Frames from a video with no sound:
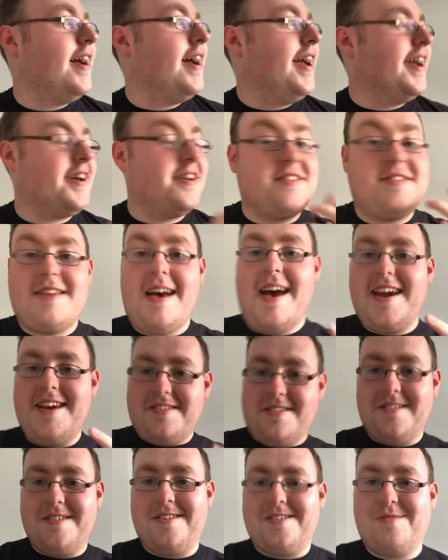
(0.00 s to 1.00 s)
I could
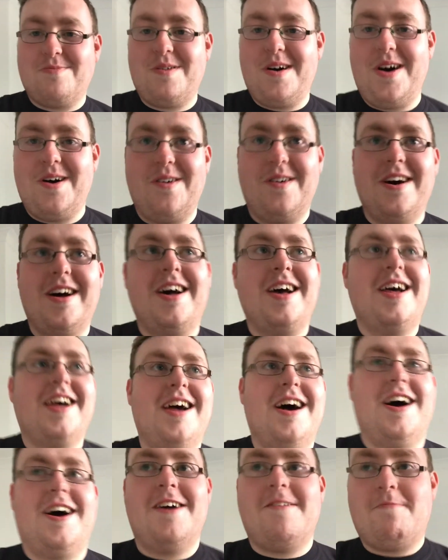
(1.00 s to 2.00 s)
taste it as well.
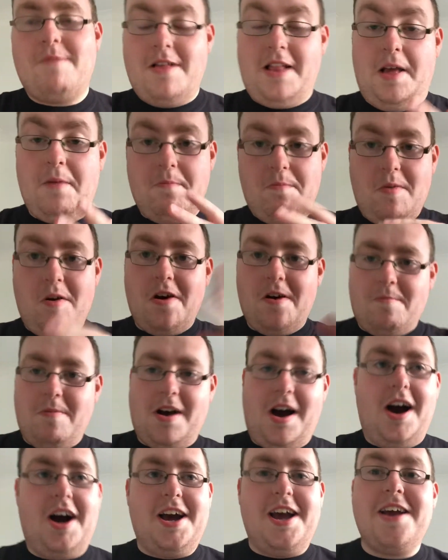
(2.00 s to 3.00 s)
I've been like, but
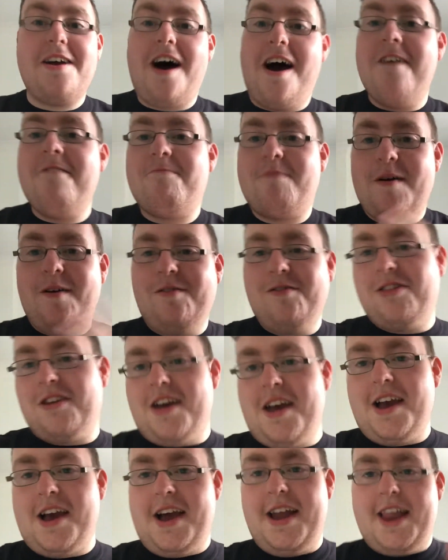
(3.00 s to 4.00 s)
I've
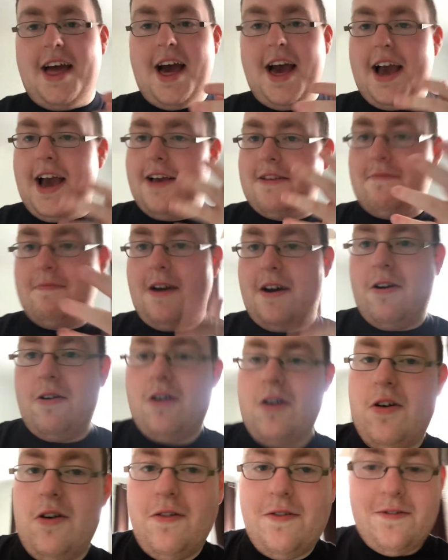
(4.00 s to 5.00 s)
belching and I smell
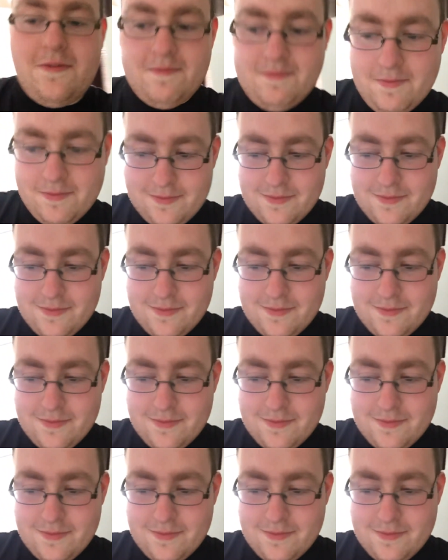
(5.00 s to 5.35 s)
of,